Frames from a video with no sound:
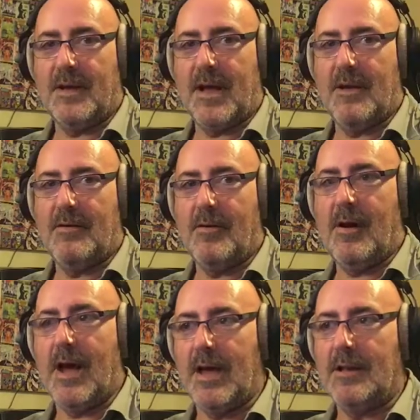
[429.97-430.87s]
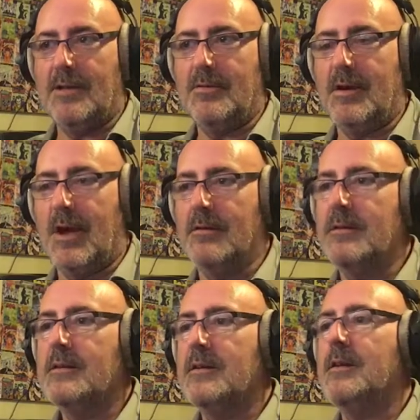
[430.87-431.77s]
go, all right, AD, you'll go,
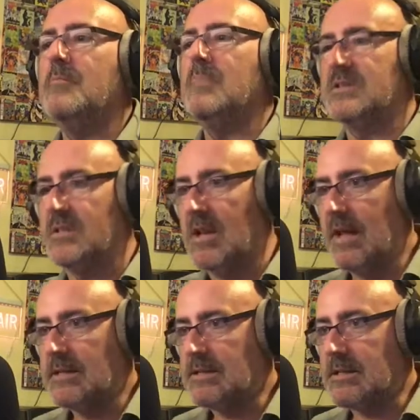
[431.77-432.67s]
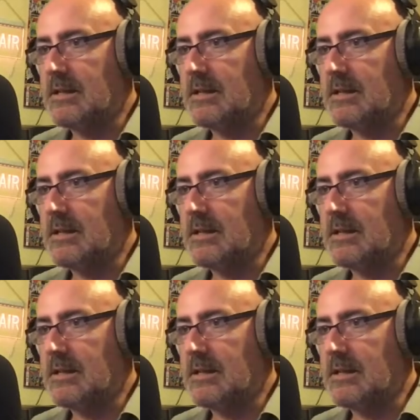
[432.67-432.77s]
Mr. Lace.